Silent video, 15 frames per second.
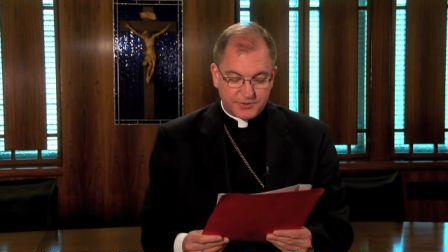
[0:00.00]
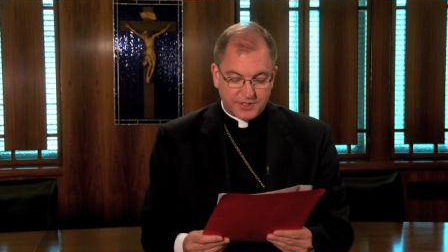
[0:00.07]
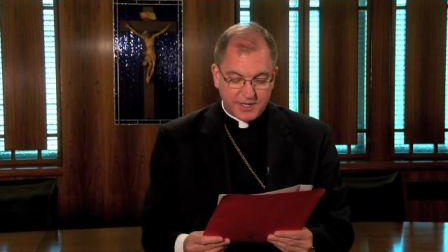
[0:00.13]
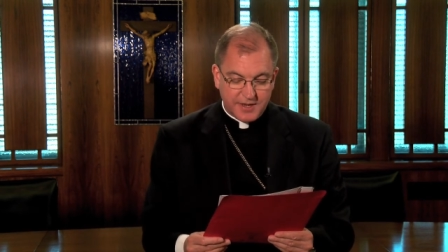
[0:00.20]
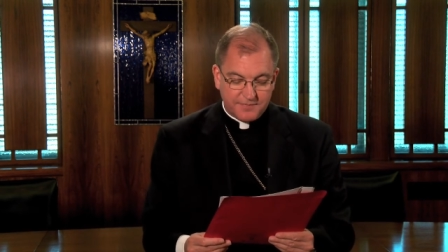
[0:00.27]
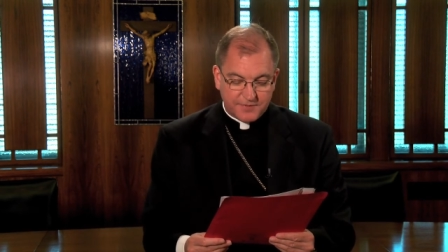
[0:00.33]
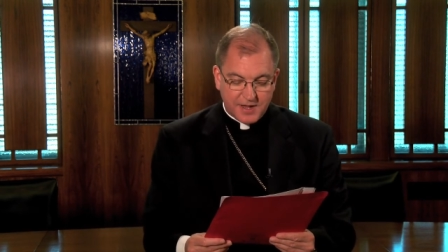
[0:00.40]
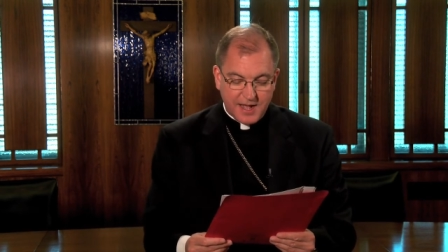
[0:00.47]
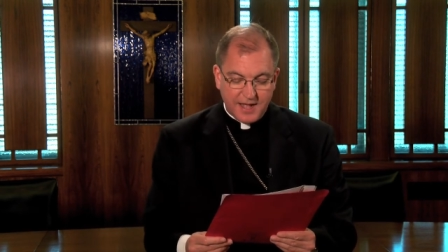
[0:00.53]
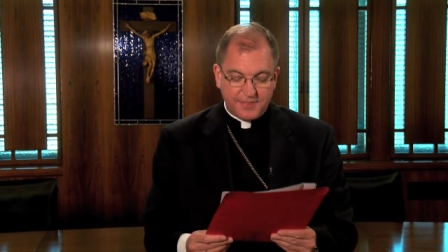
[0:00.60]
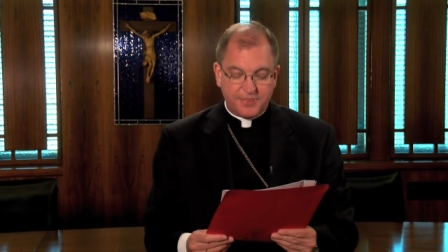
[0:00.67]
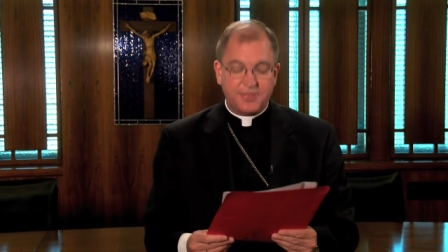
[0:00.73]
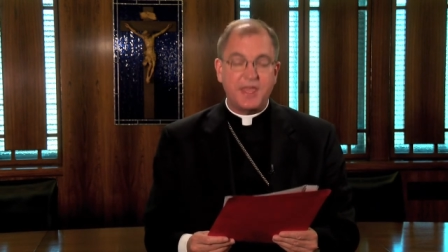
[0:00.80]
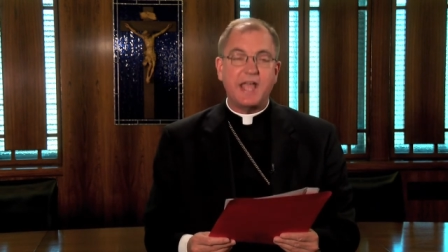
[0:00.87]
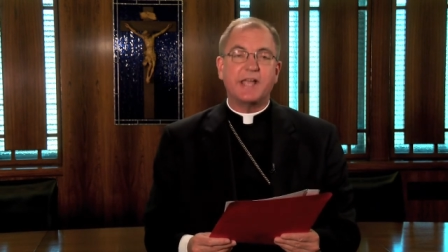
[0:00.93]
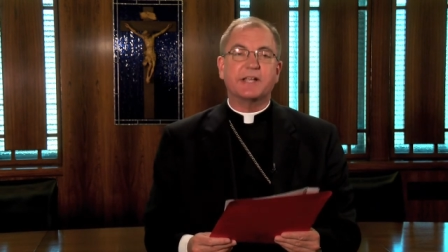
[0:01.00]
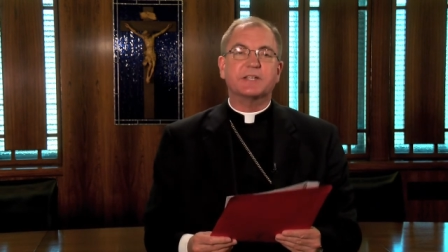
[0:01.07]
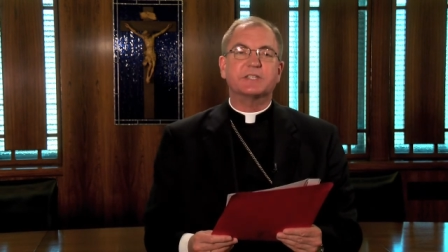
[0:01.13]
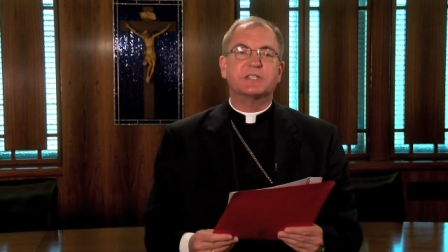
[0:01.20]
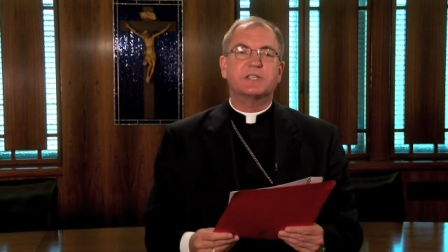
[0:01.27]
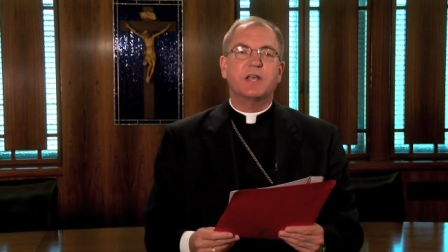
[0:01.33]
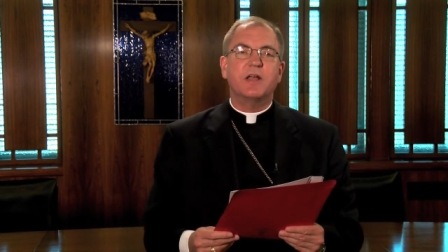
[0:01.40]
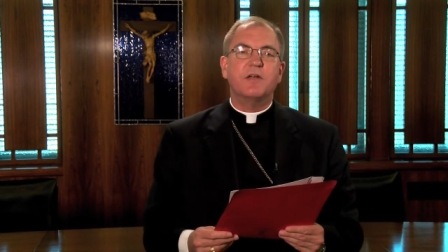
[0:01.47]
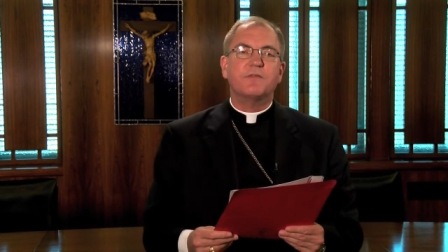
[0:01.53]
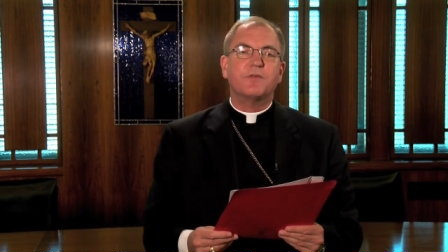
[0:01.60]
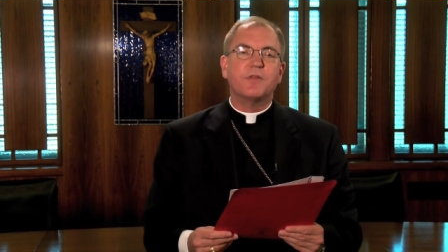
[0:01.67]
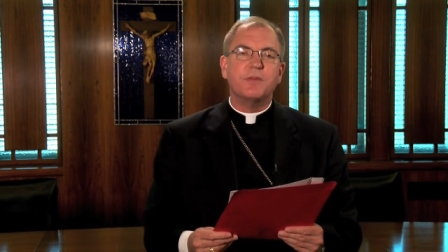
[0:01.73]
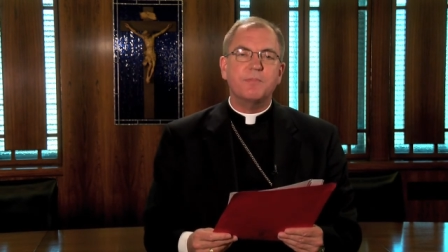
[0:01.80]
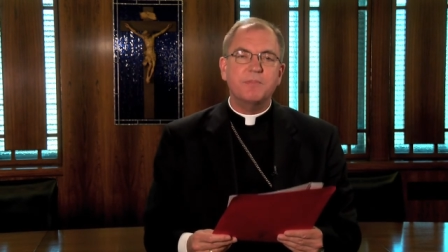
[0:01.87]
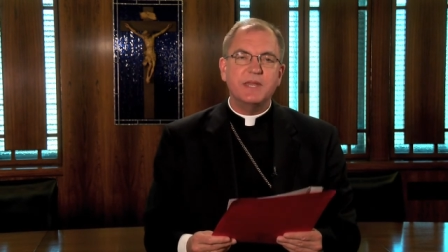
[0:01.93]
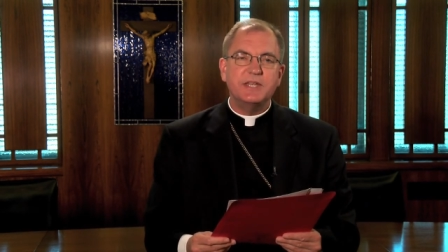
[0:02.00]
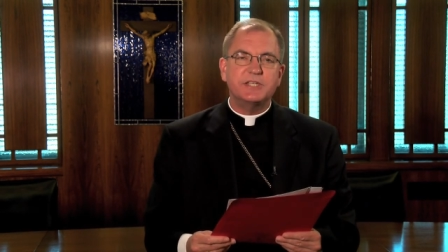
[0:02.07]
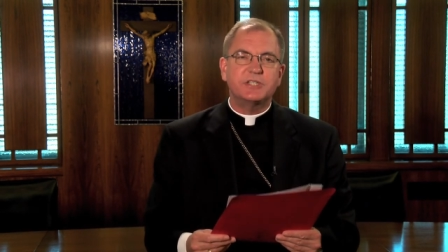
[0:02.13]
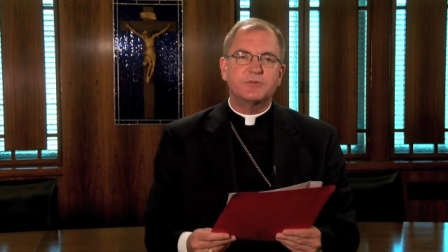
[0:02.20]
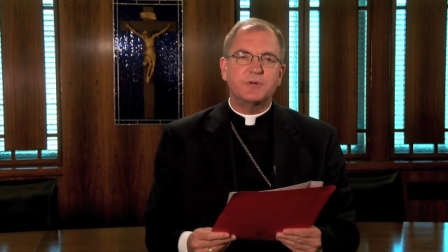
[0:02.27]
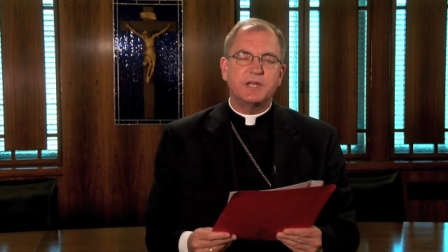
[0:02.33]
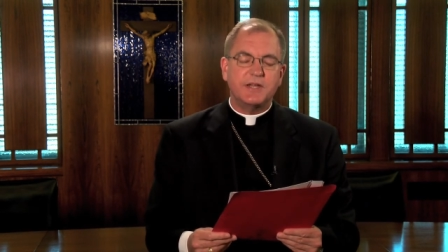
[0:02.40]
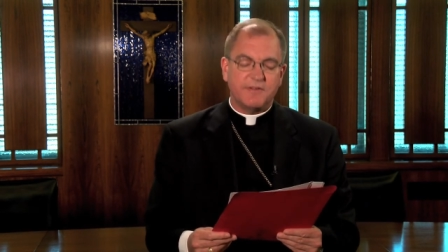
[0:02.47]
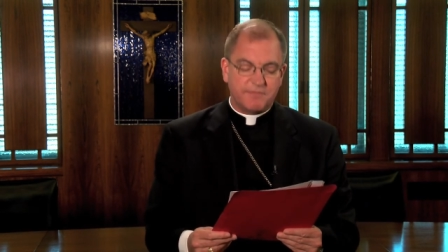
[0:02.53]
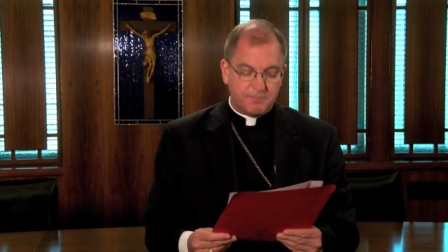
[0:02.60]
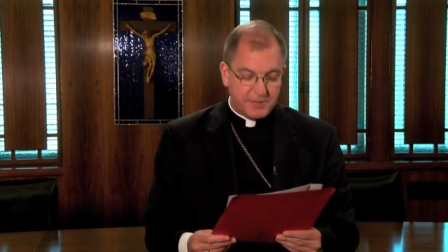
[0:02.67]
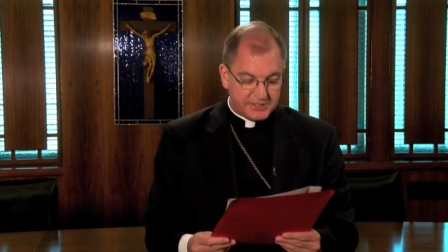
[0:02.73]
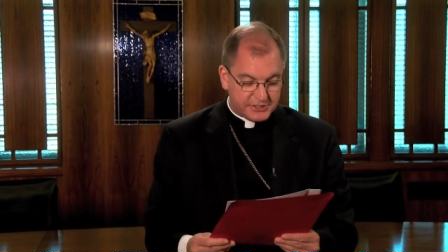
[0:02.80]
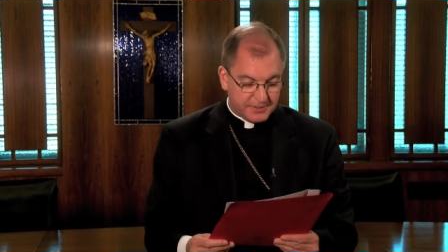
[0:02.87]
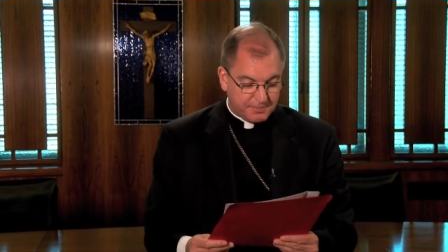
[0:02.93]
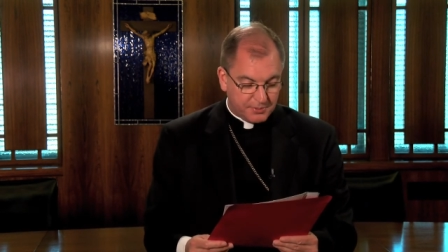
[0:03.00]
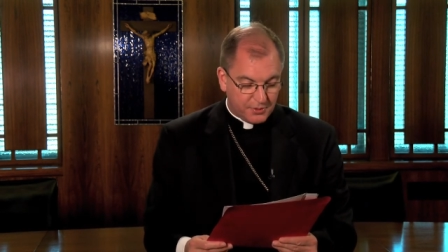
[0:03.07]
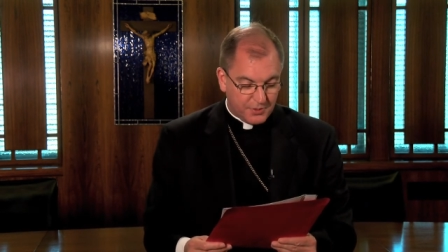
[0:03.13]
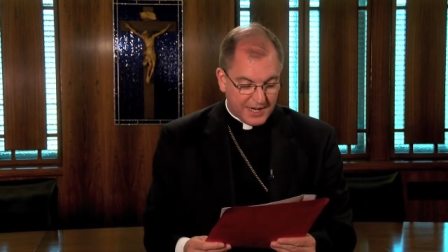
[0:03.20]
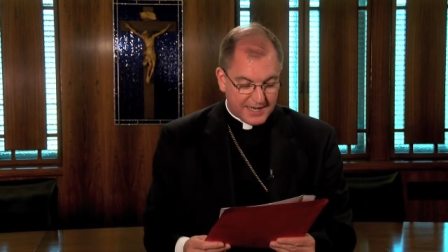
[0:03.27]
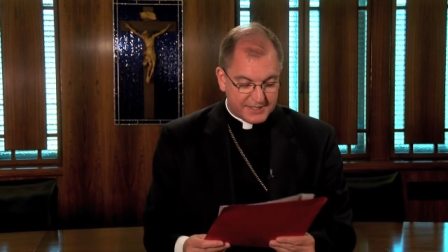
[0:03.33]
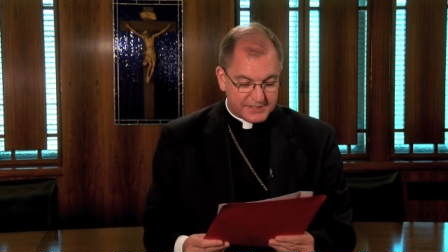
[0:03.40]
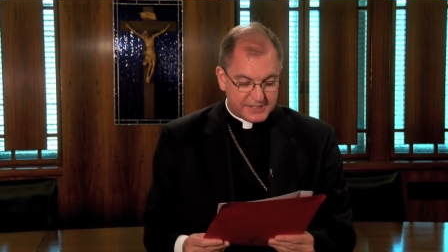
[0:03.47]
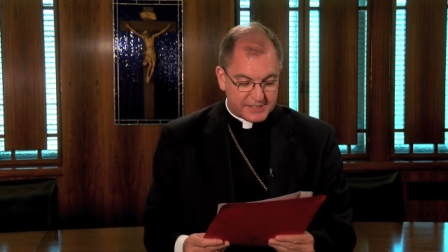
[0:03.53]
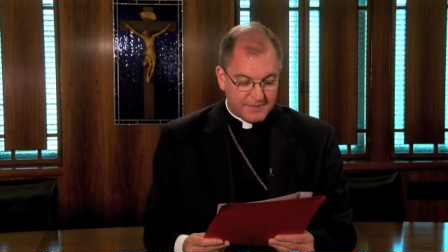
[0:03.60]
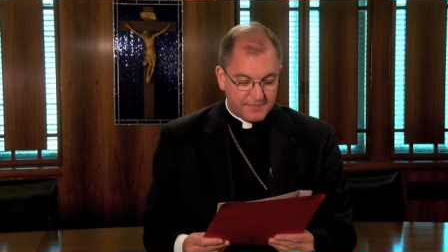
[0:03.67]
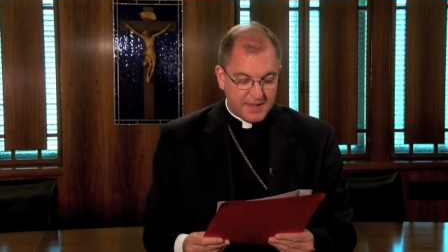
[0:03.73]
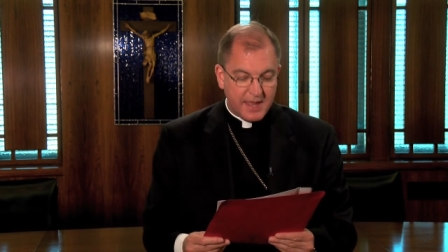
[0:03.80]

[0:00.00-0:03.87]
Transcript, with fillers: give God thanks for the ministry of Bishop Perez,